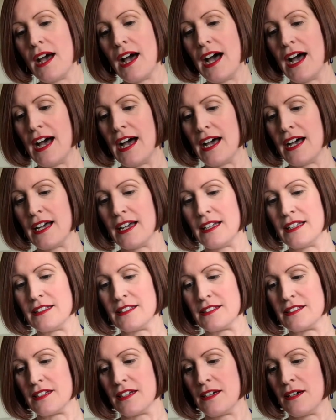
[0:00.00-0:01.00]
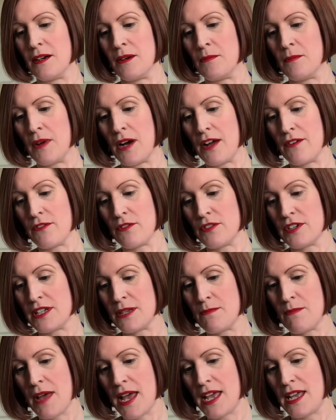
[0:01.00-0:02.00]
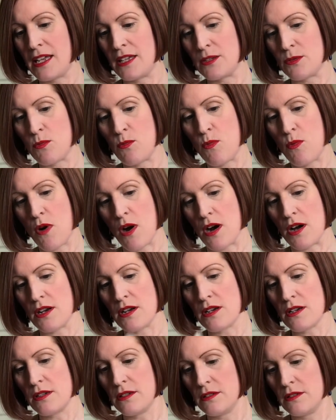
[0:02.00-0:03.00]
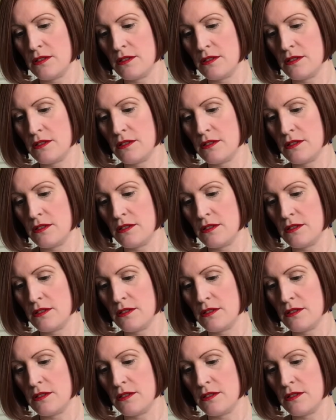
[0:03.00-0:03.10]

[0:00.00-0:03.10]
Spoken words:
and I've already made one.